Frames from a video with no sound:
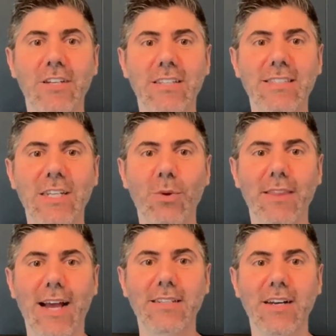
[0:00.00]
can see what
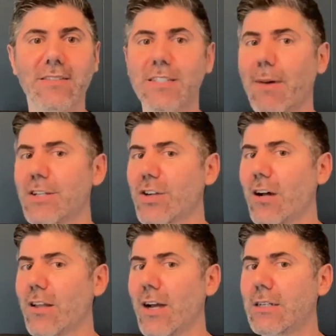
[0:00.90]
that does to my
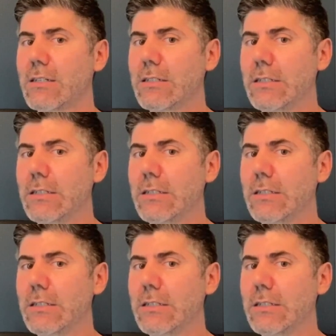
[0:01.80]
jawline.